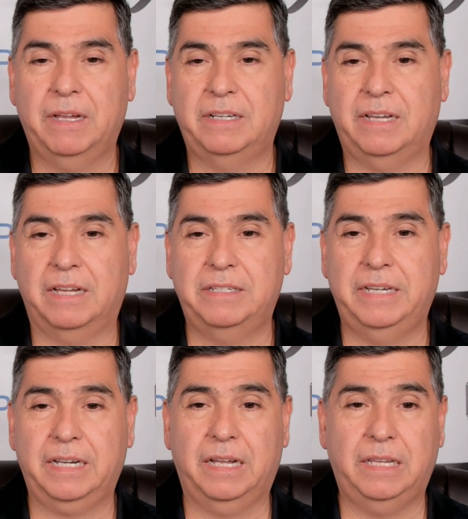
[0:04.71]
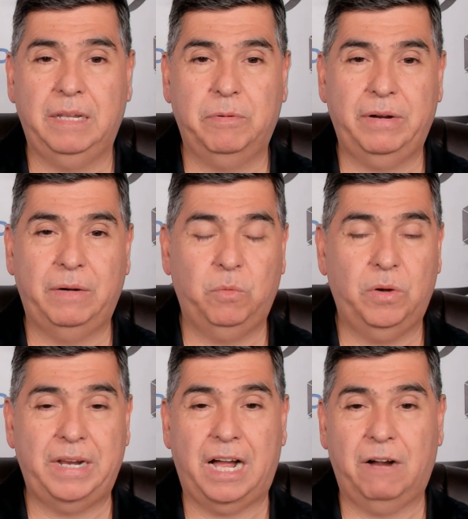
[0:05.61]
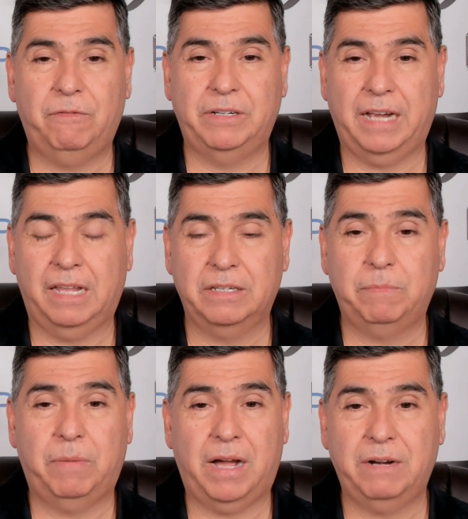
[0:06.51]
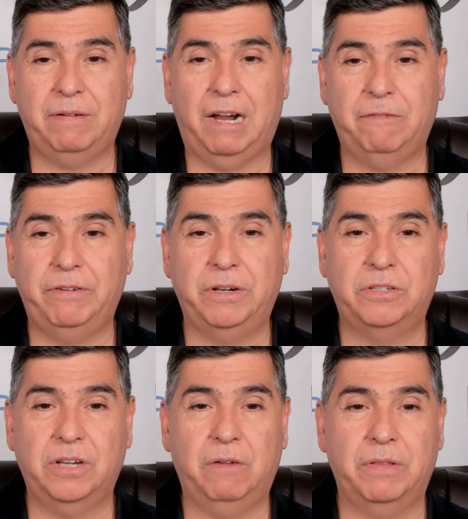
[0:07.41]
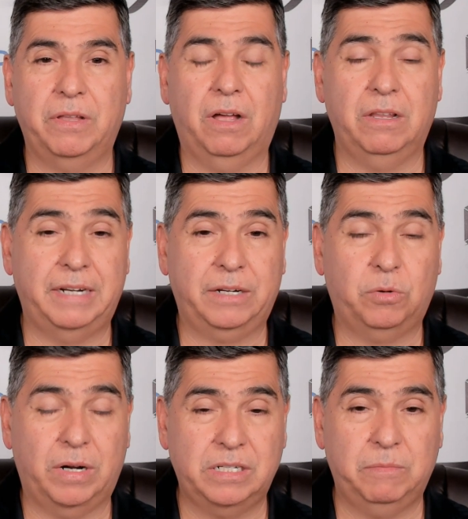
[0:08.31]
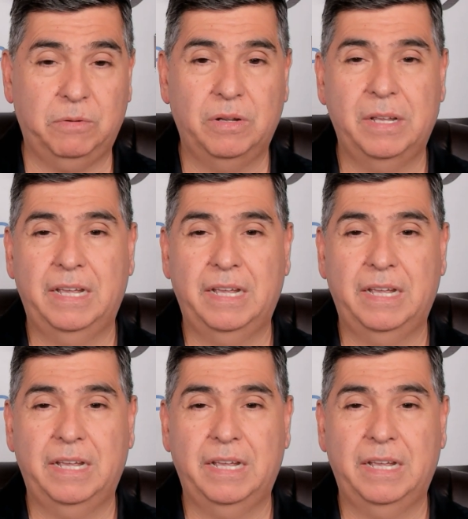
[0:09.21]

Doncic, Kleber, and Wood out for Dallas. Potter out for Utah with Olynyk questionable.